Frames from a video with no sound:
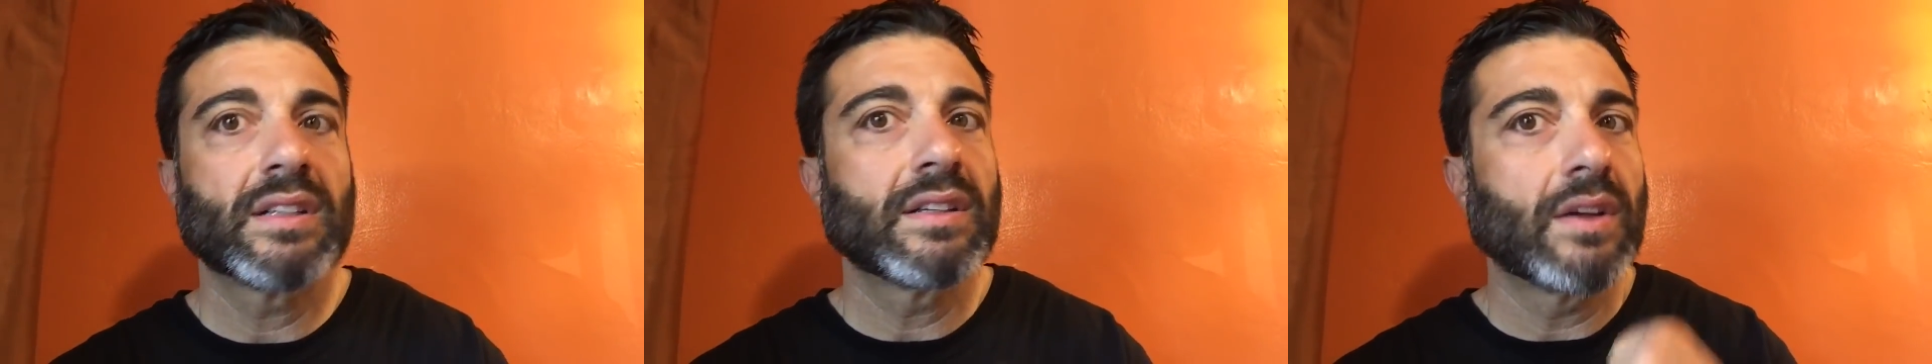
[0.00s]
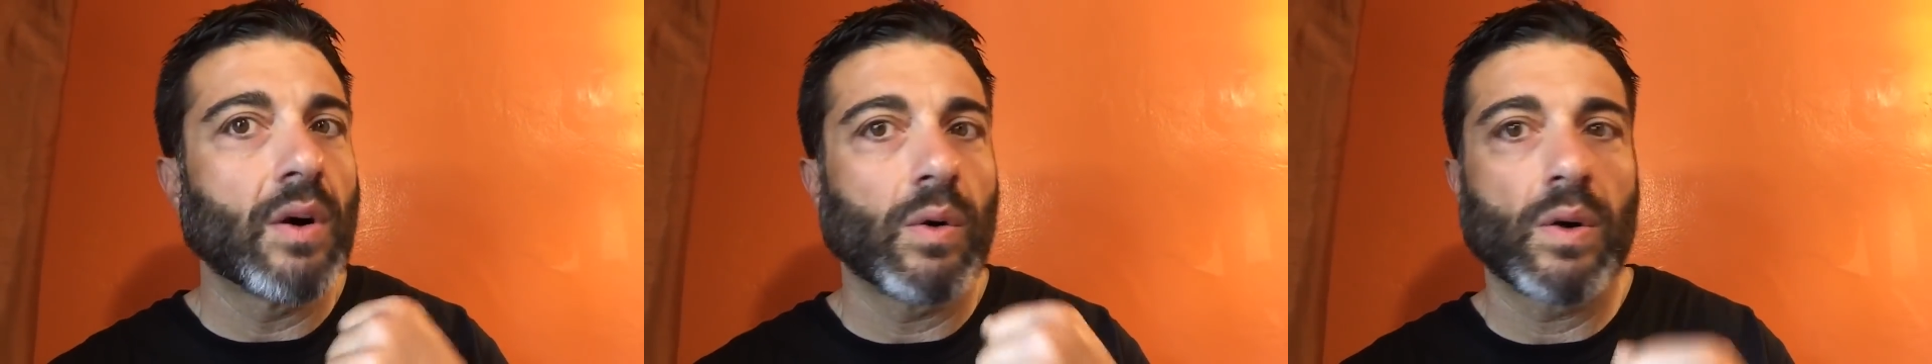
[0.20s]

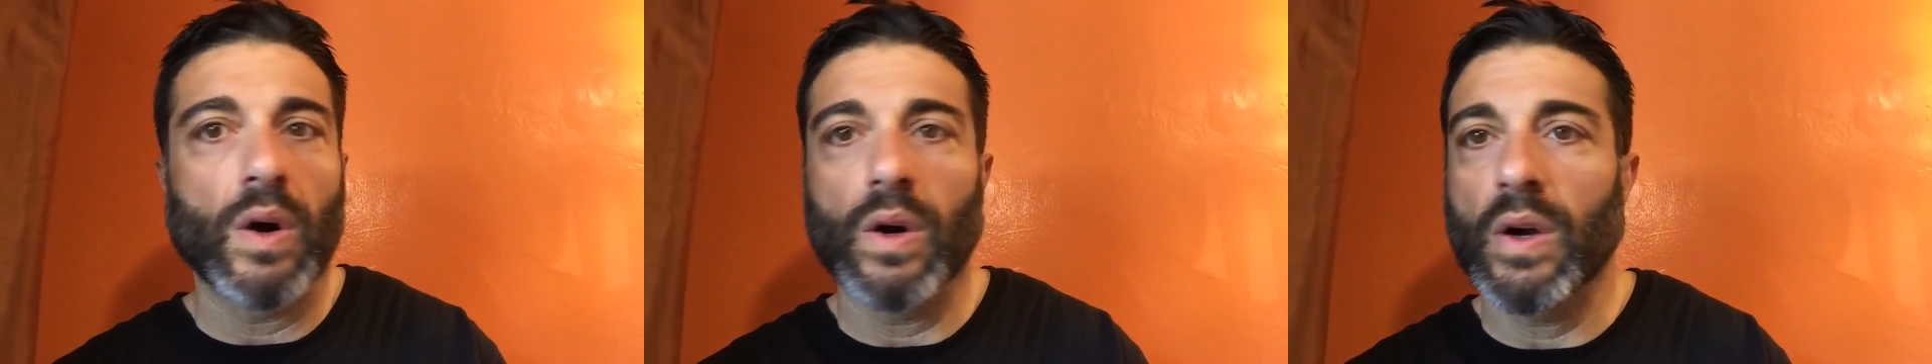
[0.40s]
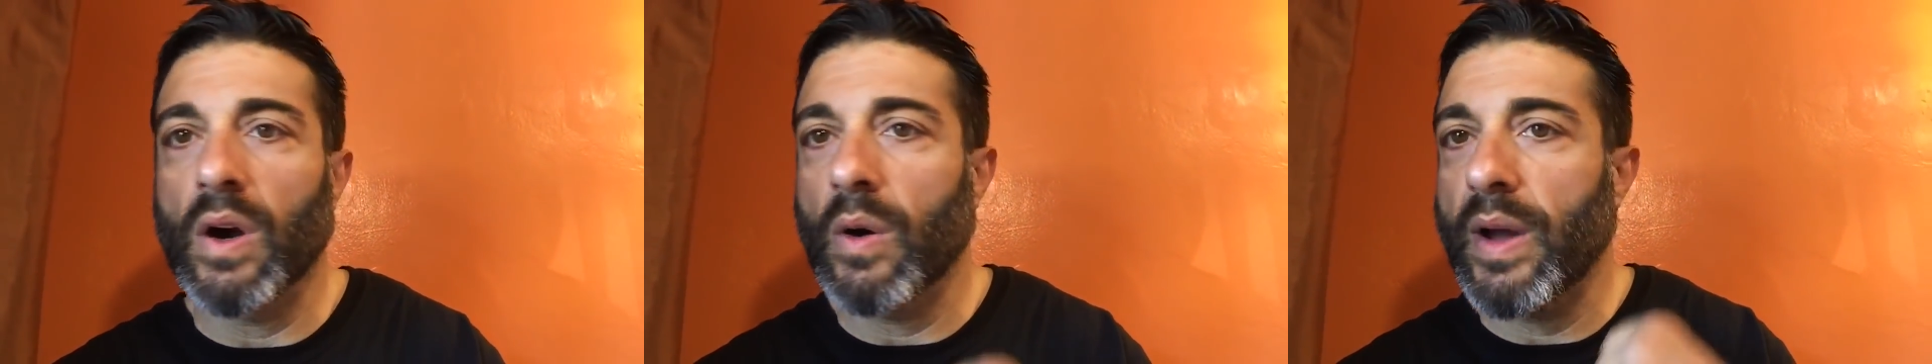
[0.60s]

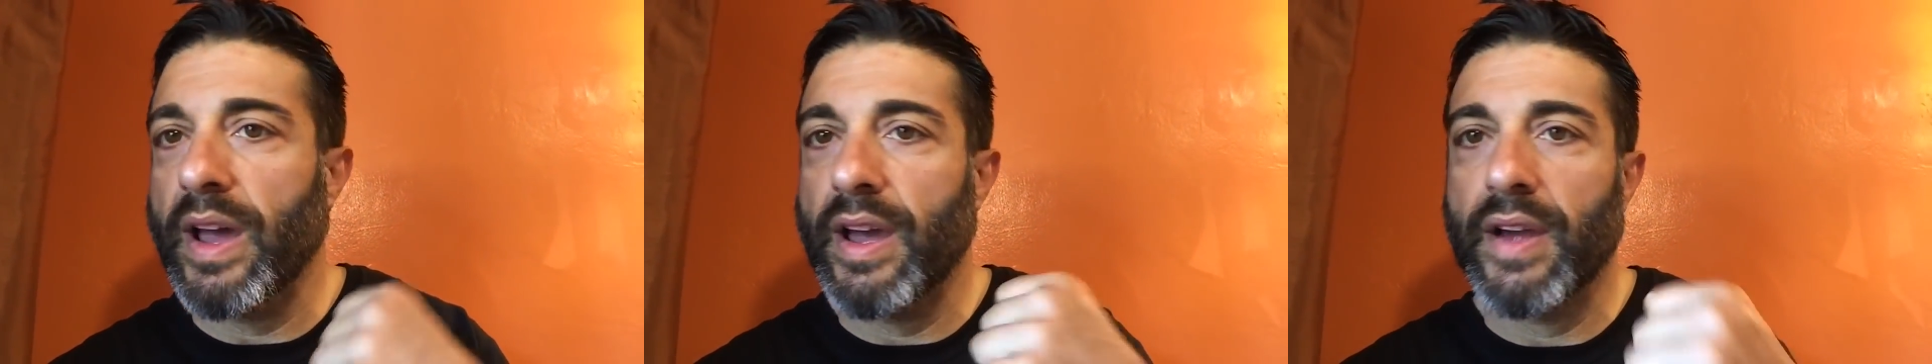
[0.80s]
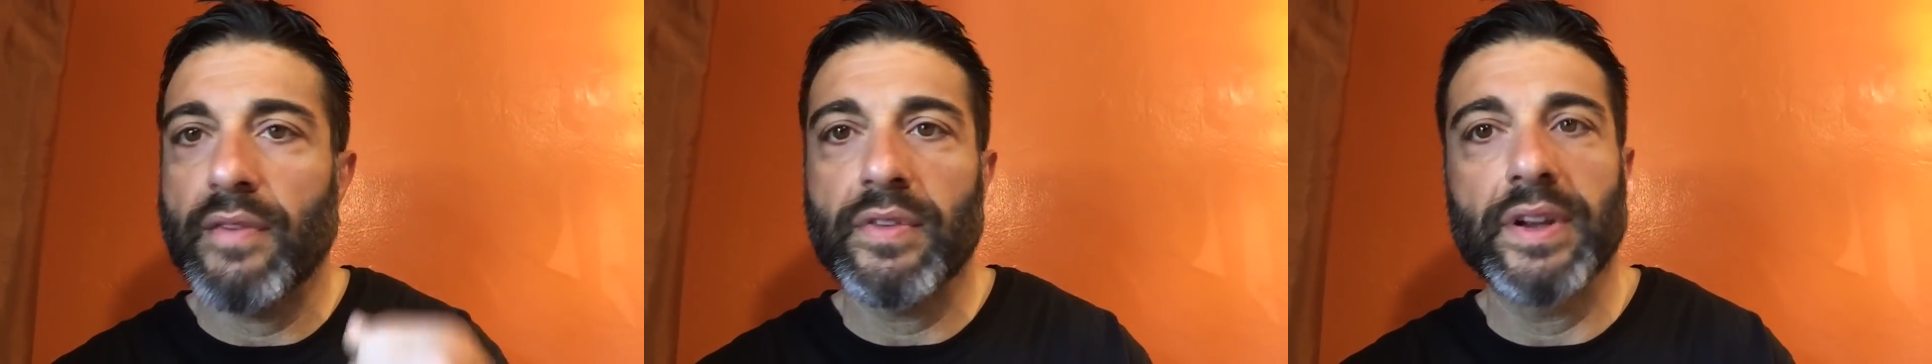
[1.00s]
go
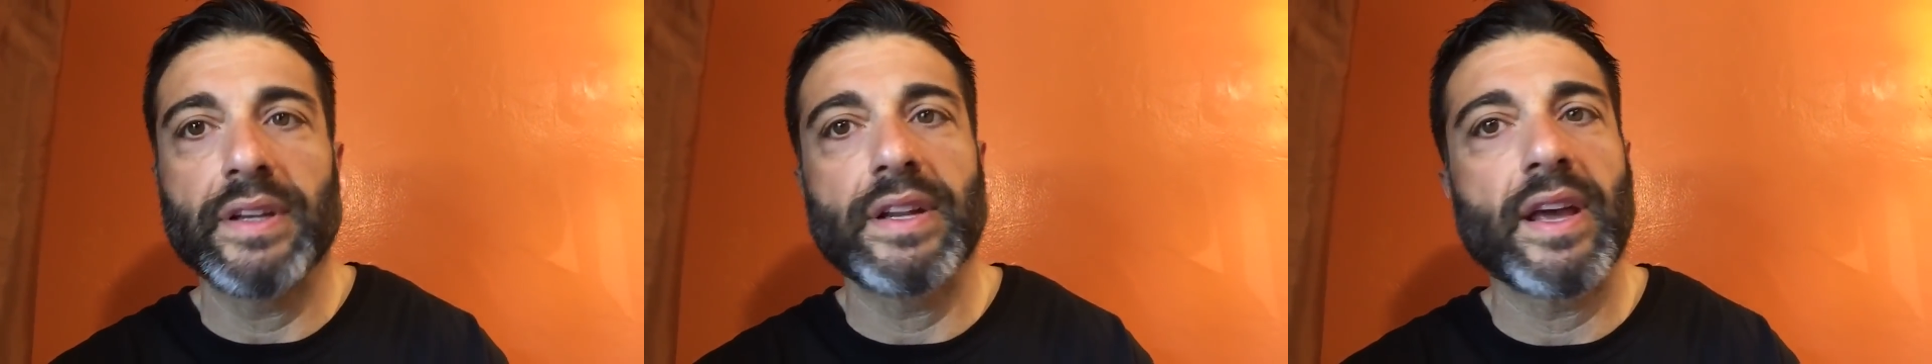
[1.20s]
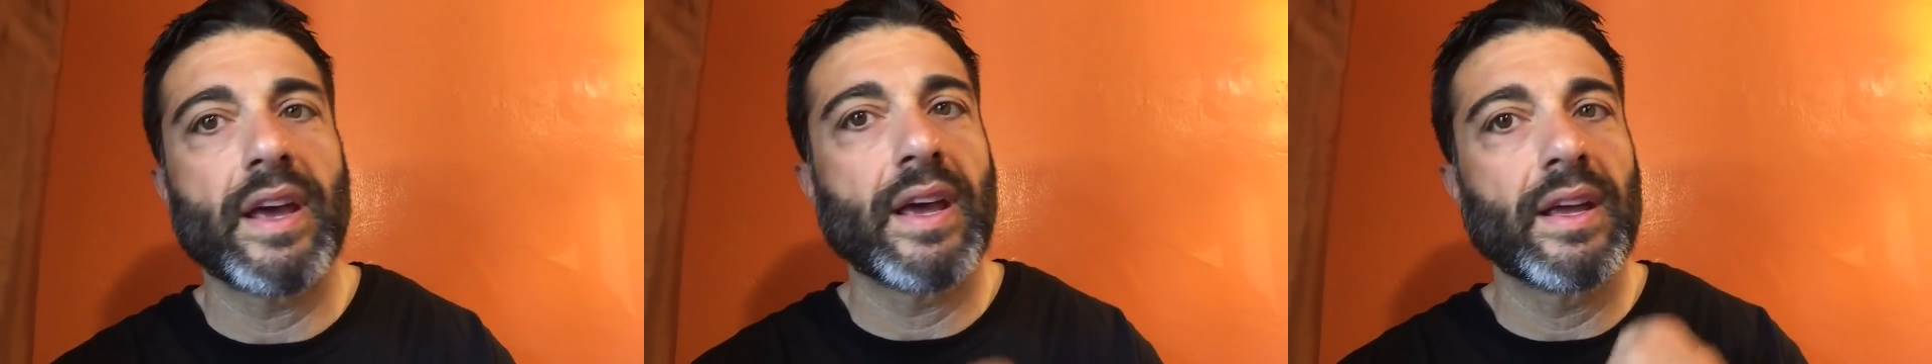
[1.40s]
every
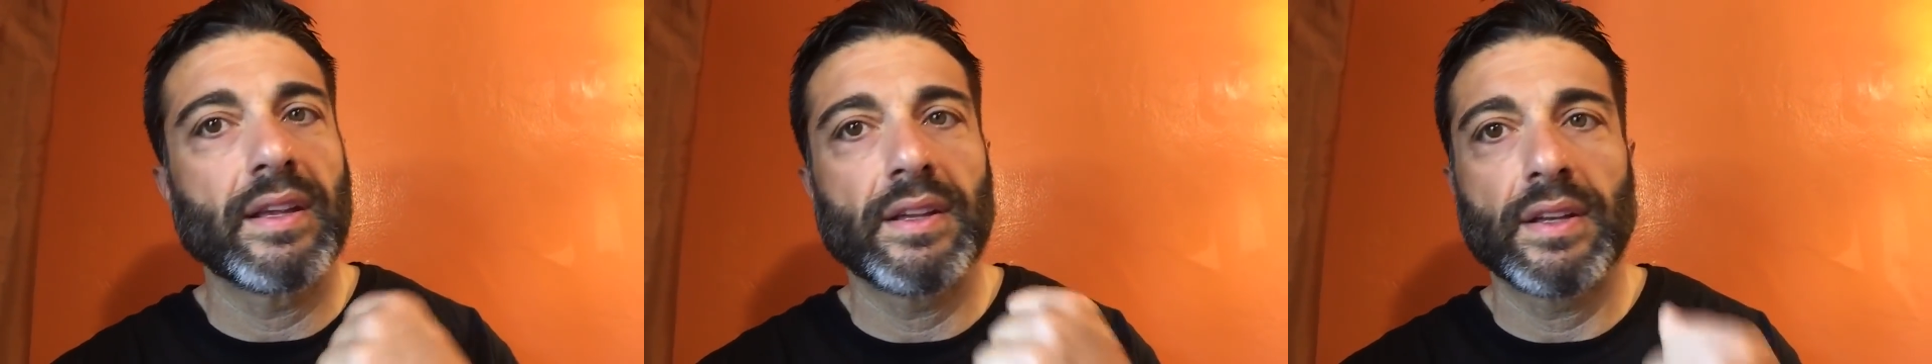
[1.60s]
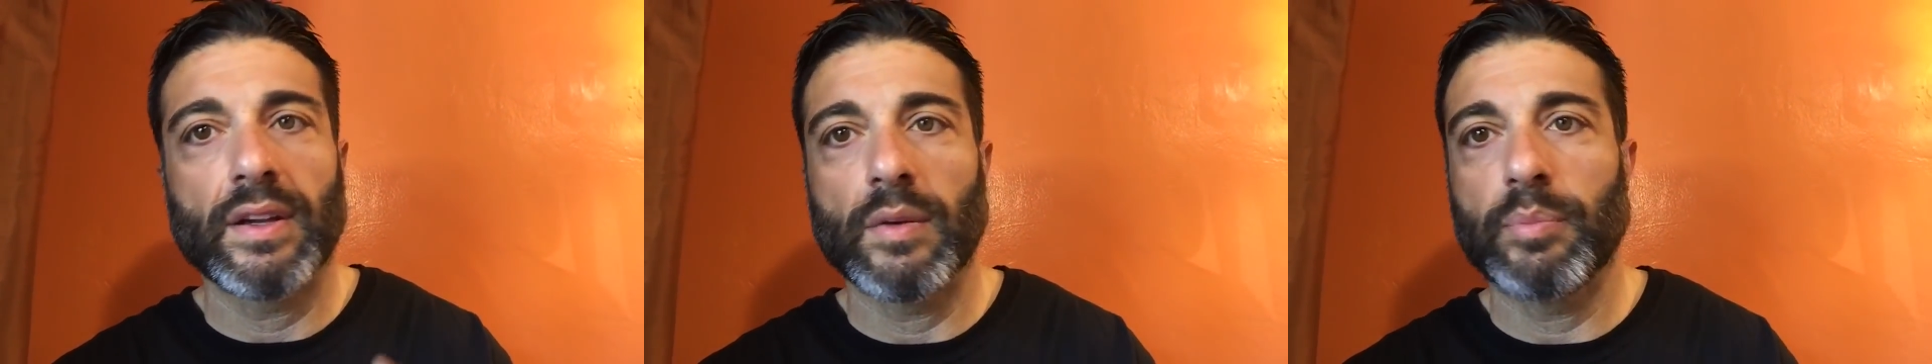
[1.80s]

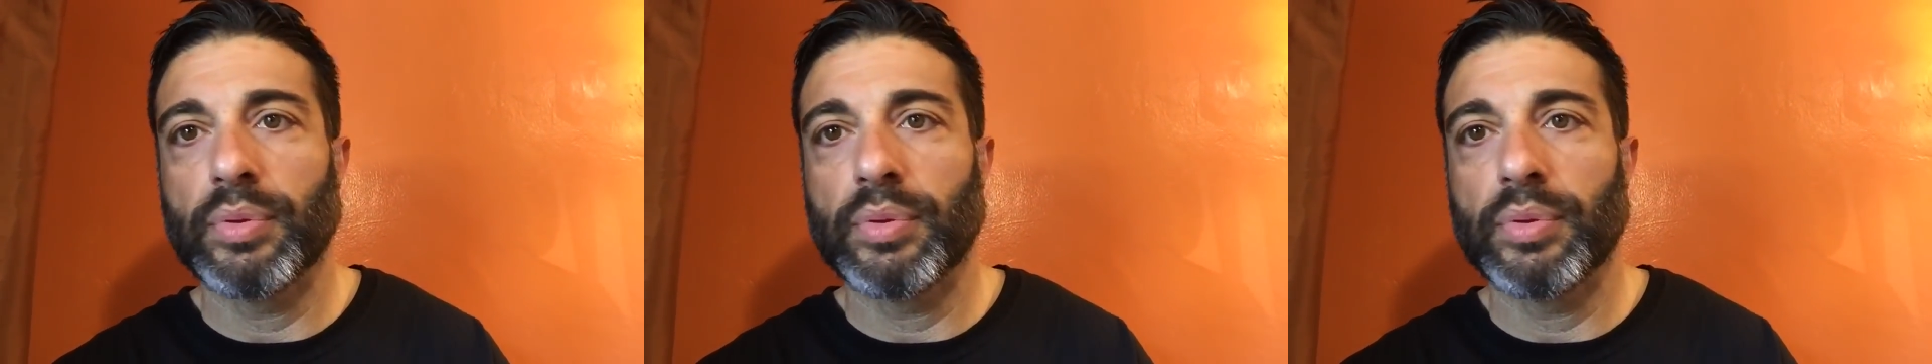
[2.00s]
day,